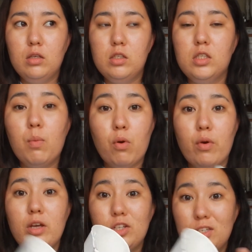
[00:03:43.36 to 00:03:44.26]

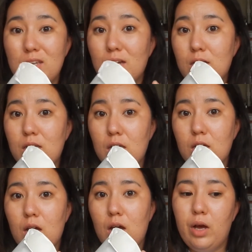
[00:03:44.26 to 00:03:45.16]
separation technique,
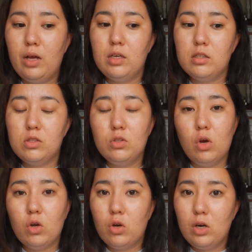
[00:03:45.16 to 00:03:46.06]
but it's
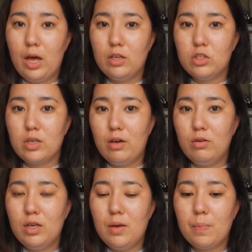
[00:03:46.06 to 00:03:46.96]
not gone large
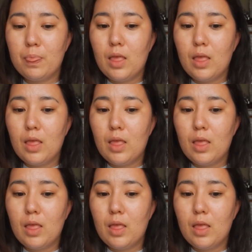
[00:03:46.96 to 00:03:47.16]
scale yet.